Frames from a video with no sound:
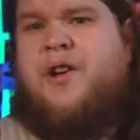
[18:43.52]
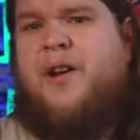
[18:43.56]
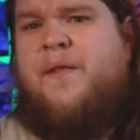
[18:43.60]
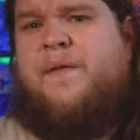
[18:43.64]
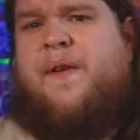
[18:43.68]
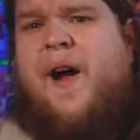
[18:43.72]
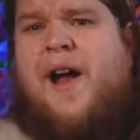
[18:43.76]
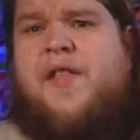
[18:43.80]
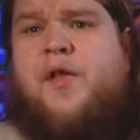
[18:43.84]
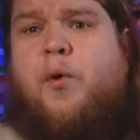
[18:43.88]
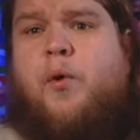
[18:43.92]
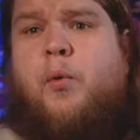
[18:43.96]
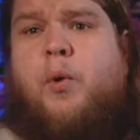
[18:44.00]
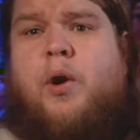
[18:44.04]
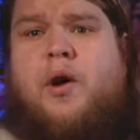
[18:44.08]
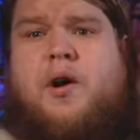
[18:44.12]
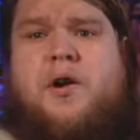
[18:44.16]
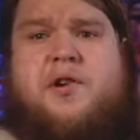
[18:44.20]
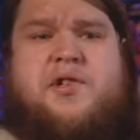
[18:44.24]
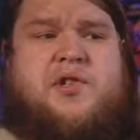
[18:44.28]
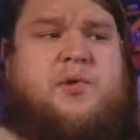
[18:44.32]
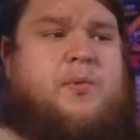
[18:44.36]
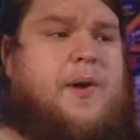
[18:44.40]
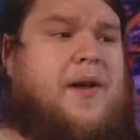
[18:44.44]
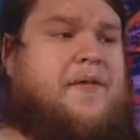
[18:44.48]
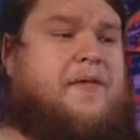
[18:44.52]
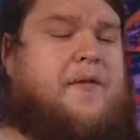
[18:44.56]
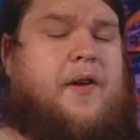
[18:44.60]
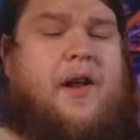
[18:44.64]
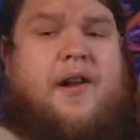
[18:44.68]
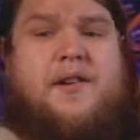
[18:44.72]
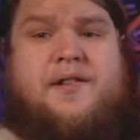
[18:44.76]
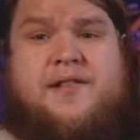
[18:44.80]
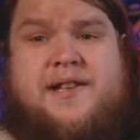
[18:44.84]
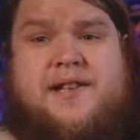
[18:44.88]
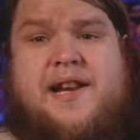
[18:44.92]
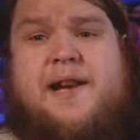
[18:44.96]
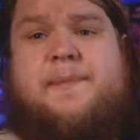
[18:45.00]
And you can find the Worker
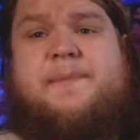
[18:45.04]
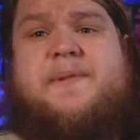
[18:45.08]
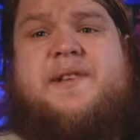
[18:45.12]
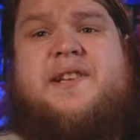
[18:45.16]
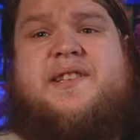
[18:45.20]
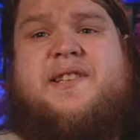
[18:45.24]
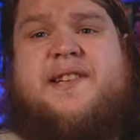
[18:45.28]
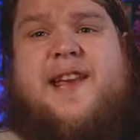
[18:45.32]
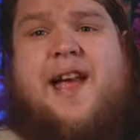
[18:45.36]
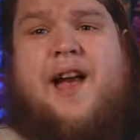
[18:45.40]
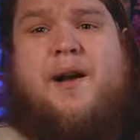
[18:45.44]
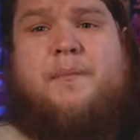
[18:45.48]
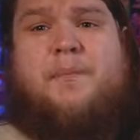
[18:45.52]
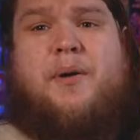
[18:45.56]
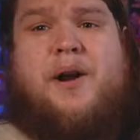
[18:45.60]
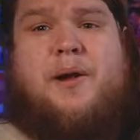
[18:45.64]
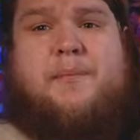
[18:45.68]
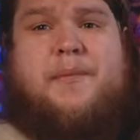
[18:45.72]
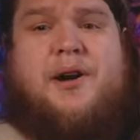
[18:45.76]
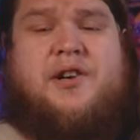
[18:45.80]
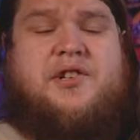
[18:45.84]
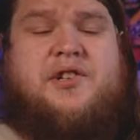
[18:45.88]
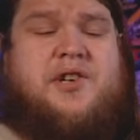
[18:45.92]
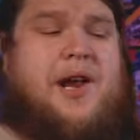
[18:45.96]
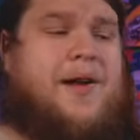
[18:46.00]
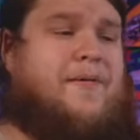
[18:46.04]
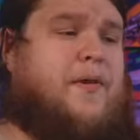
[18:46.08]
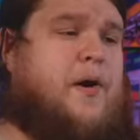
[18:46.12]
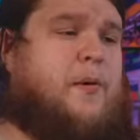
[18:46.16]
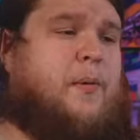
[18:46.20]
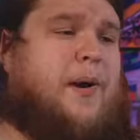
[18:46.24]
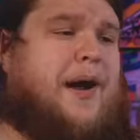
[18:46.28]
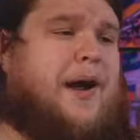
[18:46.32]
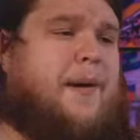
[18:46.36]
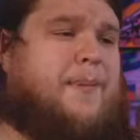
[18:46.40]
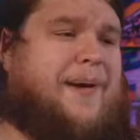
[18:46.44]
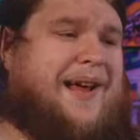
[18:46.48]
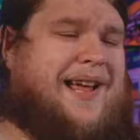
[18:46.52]
Swift on deep discount pretty much
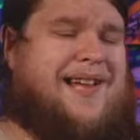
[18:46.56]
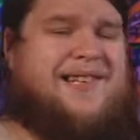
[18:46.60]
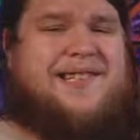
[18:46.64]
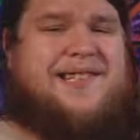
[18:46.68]
everywhere